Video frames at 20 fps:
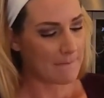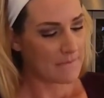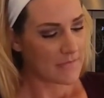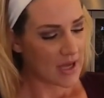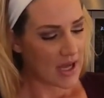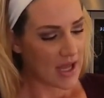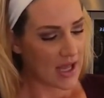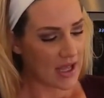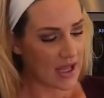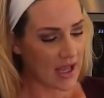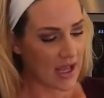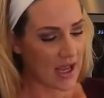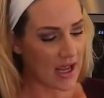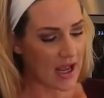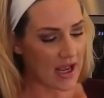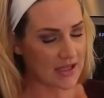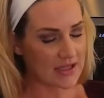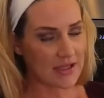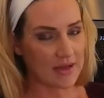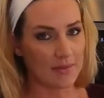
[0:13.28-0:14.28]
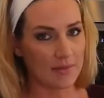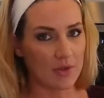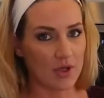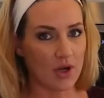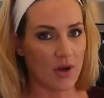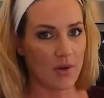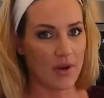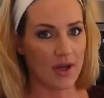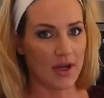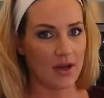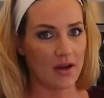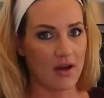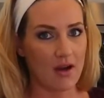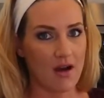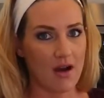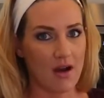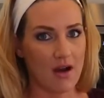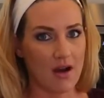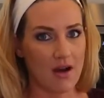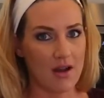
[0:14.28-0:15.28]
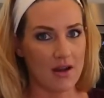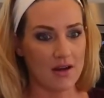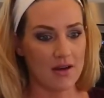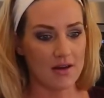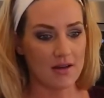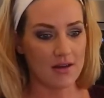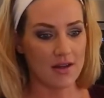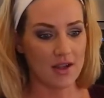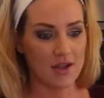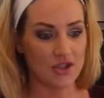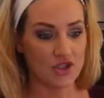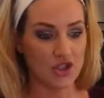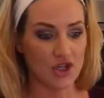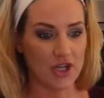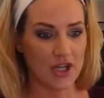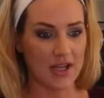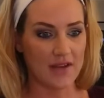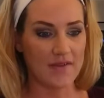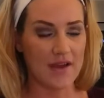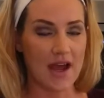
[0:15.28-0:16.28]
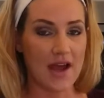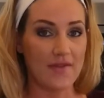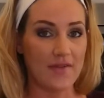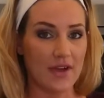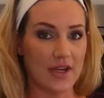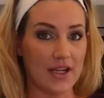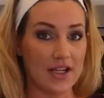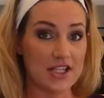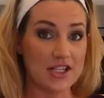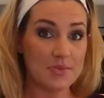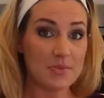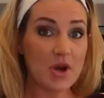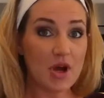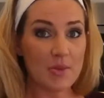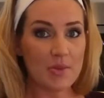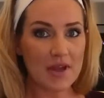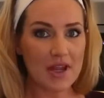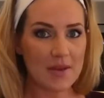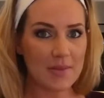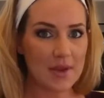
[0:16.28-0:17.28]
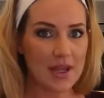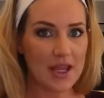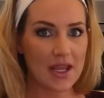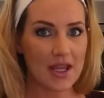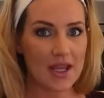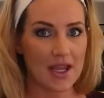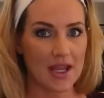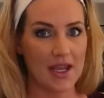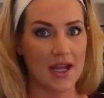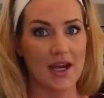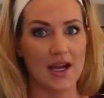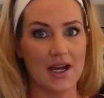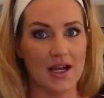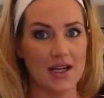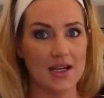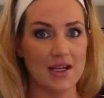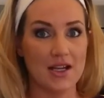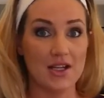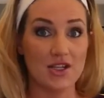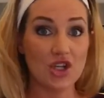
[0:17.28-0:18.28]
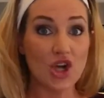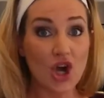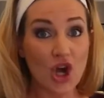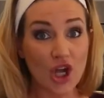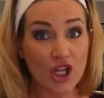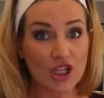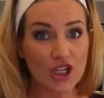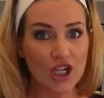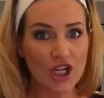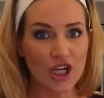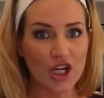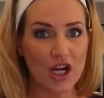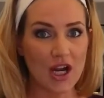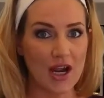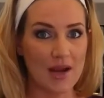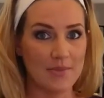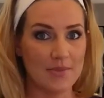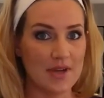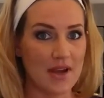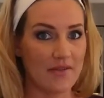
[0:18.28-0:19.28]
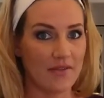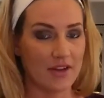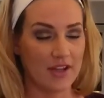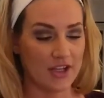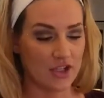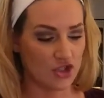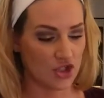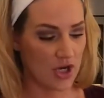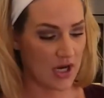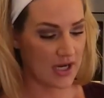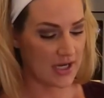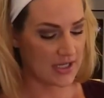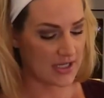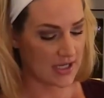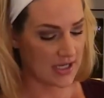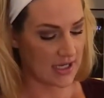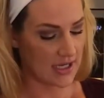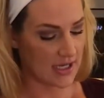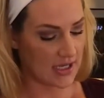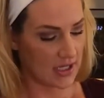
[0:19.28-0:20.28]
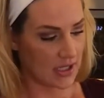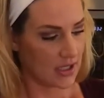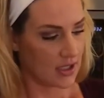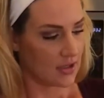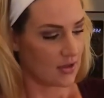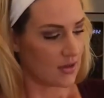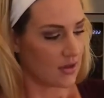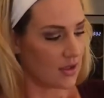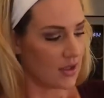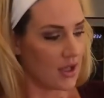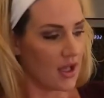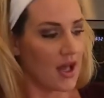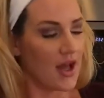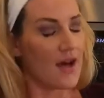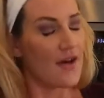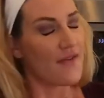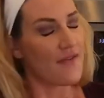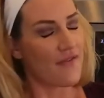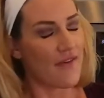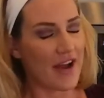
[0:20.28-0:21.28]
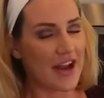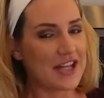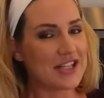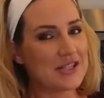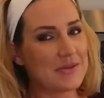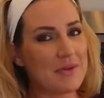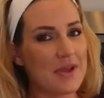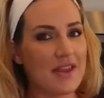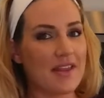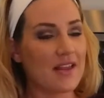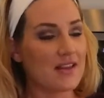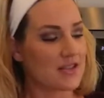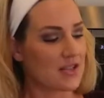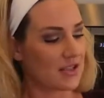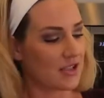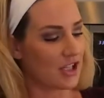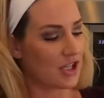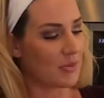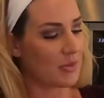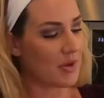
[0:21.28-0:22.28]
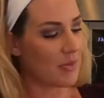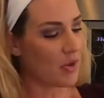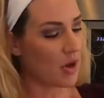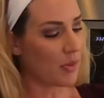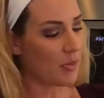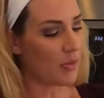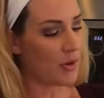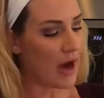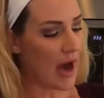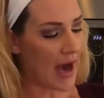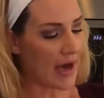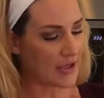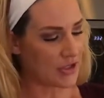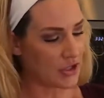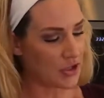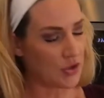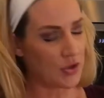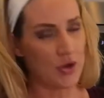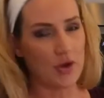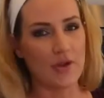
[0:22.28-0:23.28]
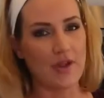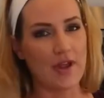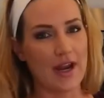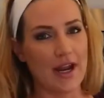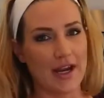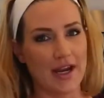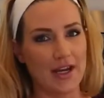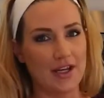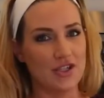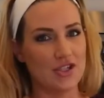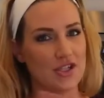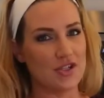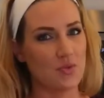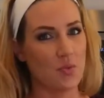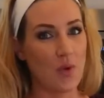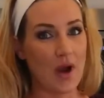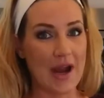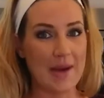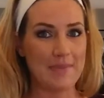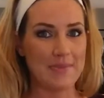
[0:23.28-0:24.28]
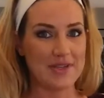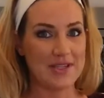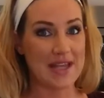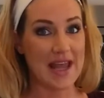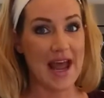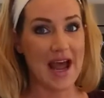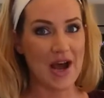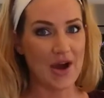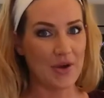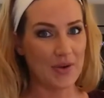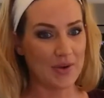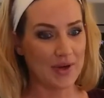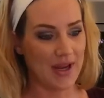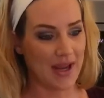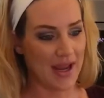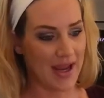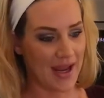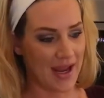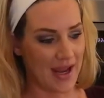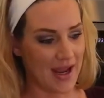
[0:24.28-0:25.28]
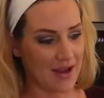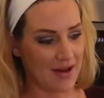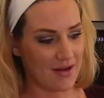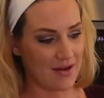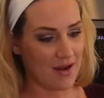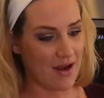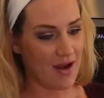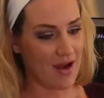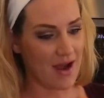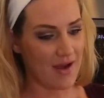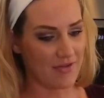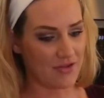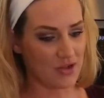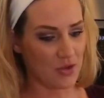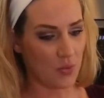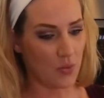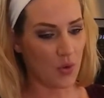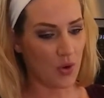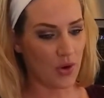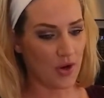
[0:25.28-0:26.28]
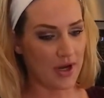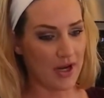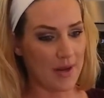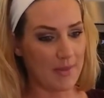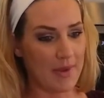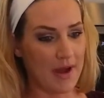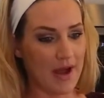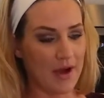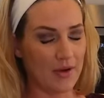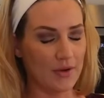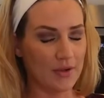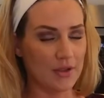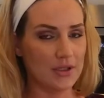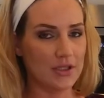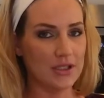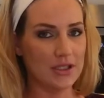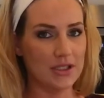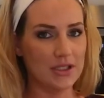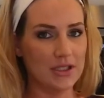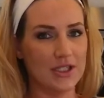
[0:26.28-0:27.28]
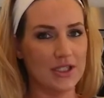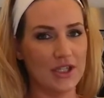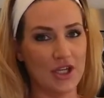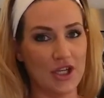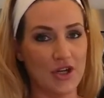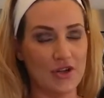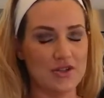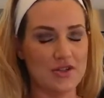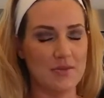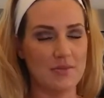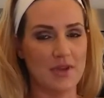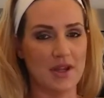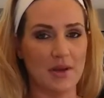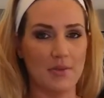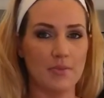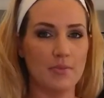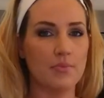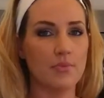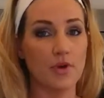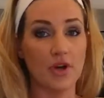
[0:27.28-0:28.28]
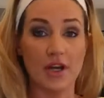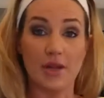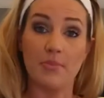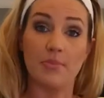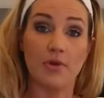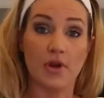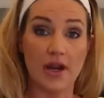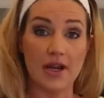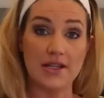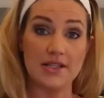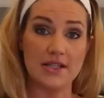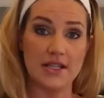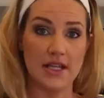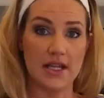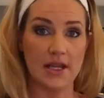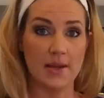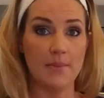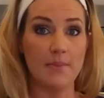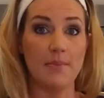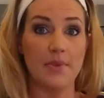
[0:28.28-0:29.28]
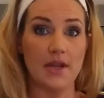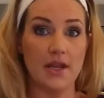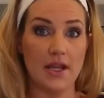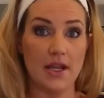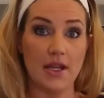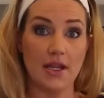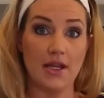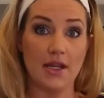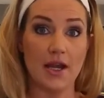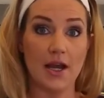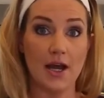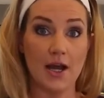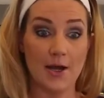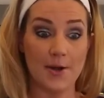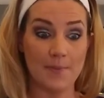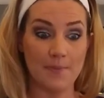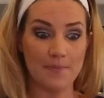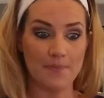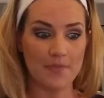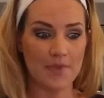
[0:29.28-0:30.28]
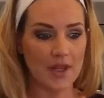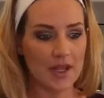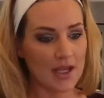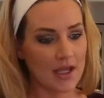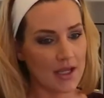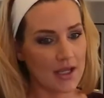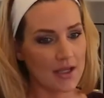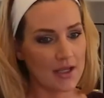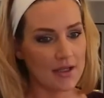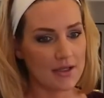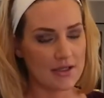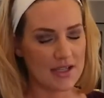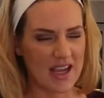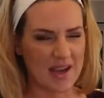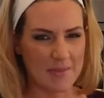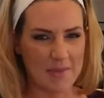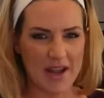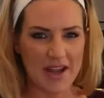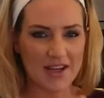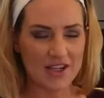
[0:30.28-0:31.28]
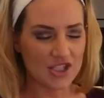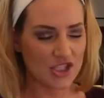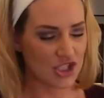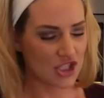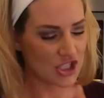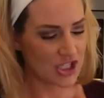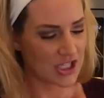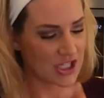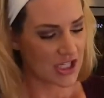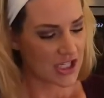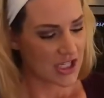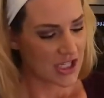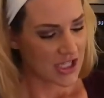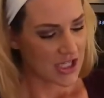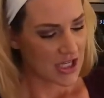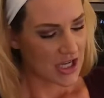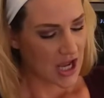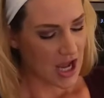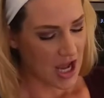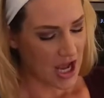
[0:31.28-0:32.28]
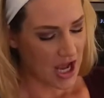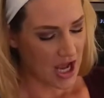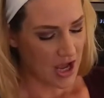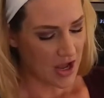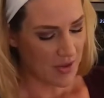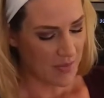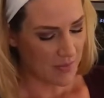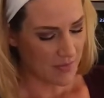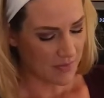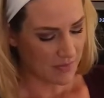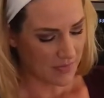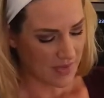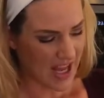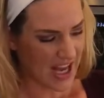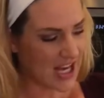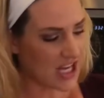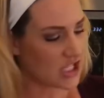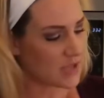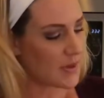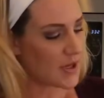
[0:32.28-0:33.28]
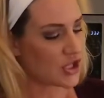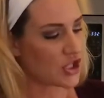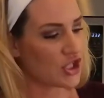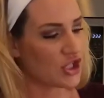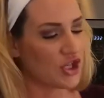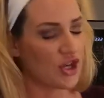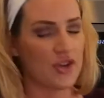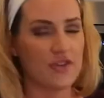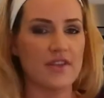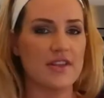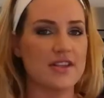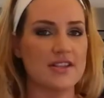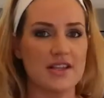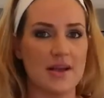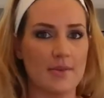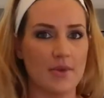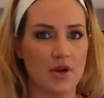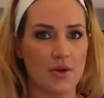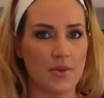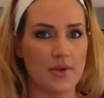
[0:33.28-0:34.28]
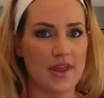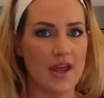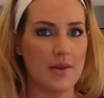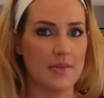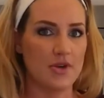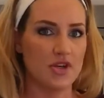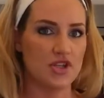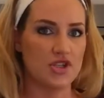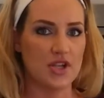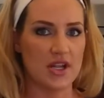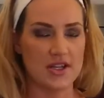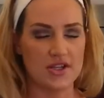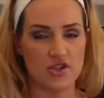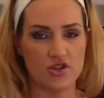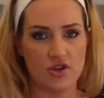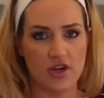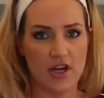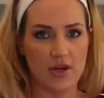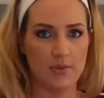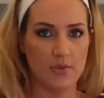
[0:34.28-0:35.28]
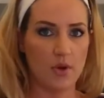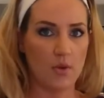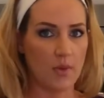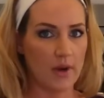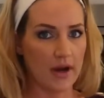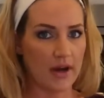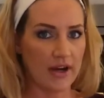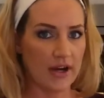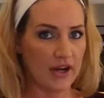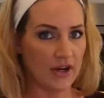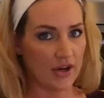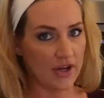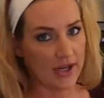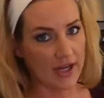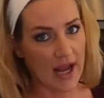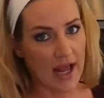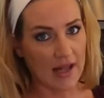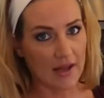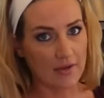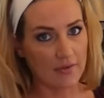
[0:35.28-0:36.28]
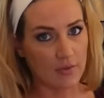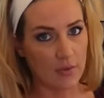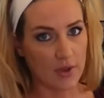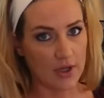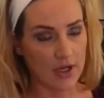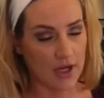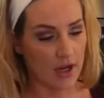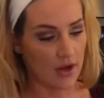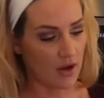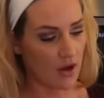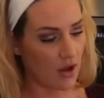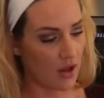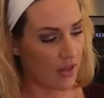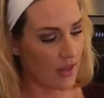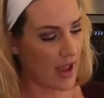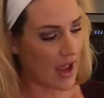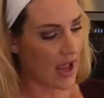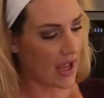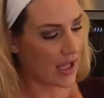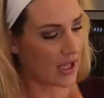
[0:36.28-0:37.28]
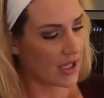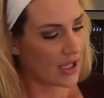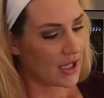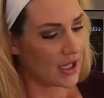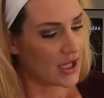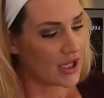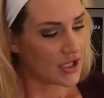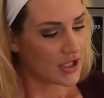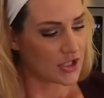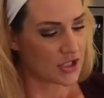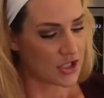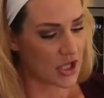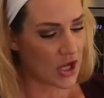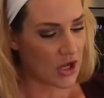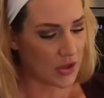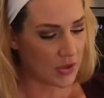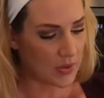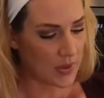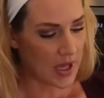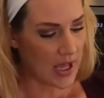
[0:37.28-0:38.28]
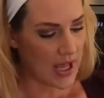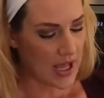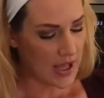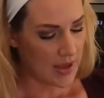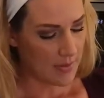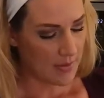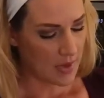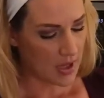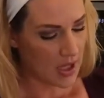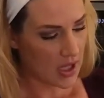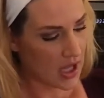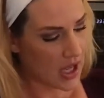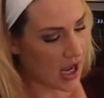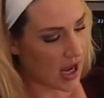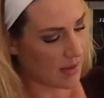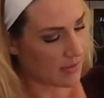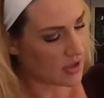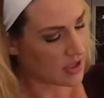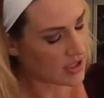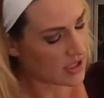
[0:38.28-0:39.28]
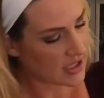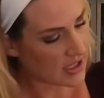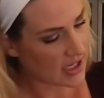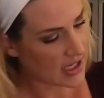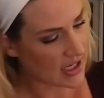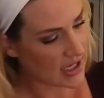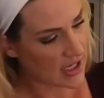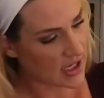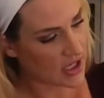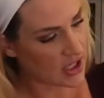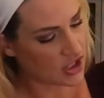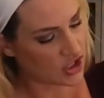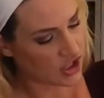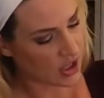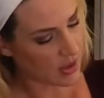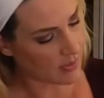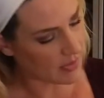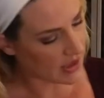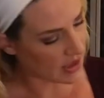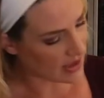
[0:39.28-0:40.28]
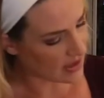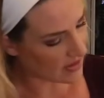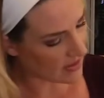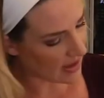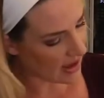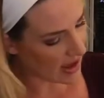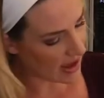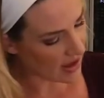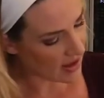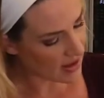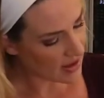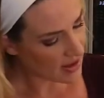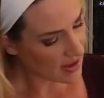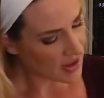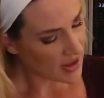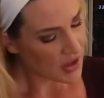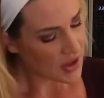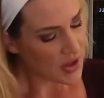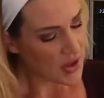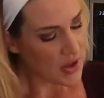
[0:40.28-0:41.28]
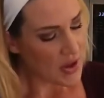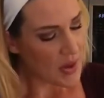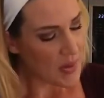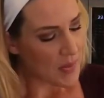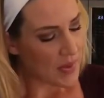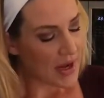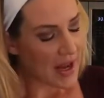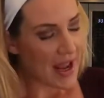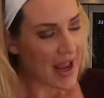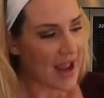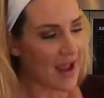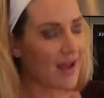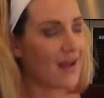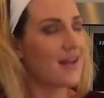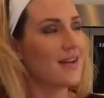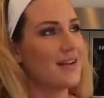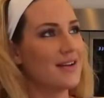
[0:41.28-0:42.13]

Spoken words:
But as I'm going on the journey of having a small baby and a toddler, I'm definitely trying to find something that's a little bit more practical that I can just wipe down and not have to worry about, you know, something pretty pricey being damaged. And especially during the summer with how much sunscreen we'll wear here in California and all that. So I'm just gonna jump into that. But I